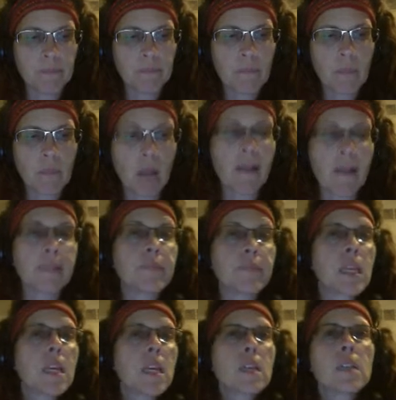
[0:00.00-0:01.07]
All right,
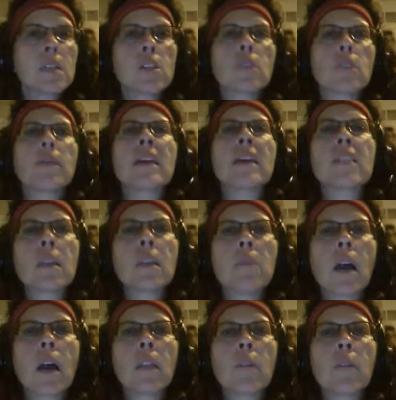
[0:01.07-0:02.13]
so the basic
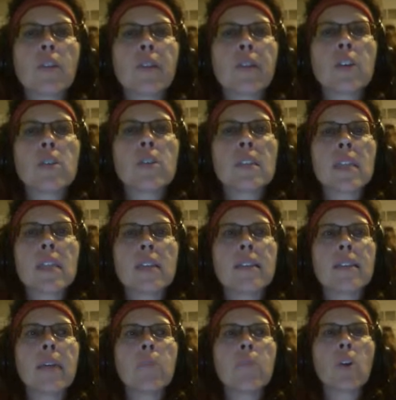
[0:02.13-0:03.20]
model of motivation says
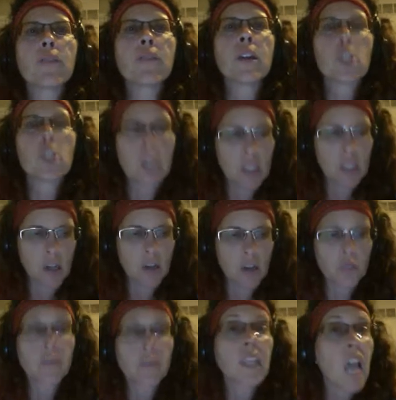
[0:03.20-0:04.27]
that motivation
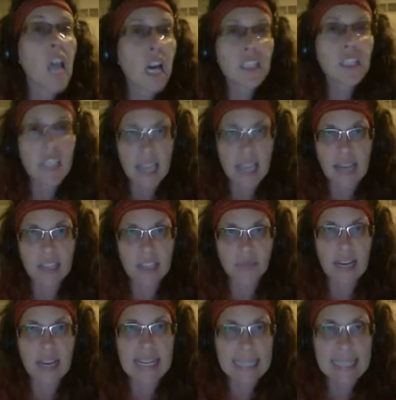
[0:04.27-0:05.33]
starts with an
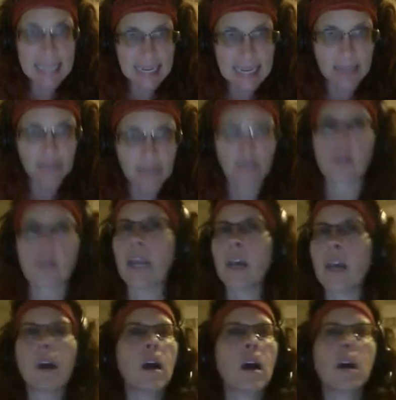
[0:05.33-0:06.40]
unsatisfied need. Okay,
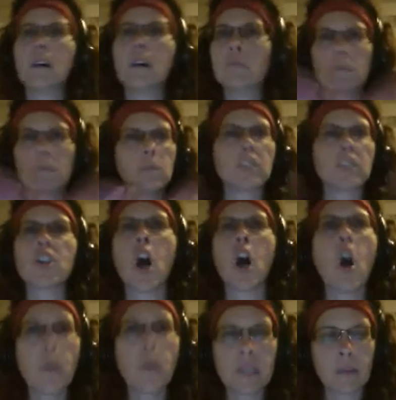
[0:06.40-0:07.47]
it's
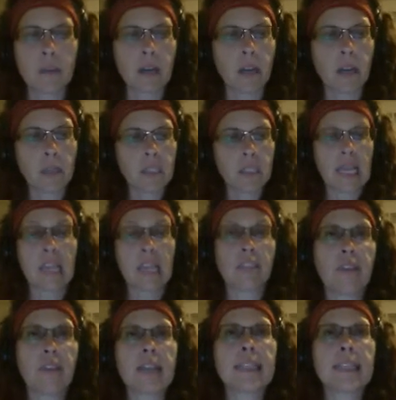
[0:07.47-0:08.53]
always about an
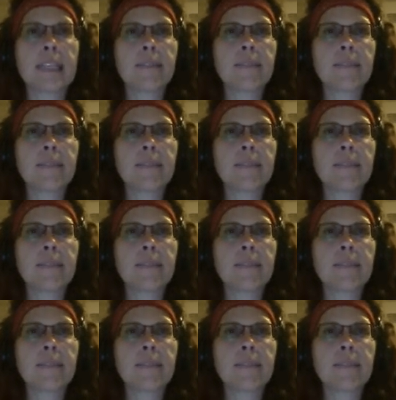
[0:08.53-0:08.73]
unsatisfied need.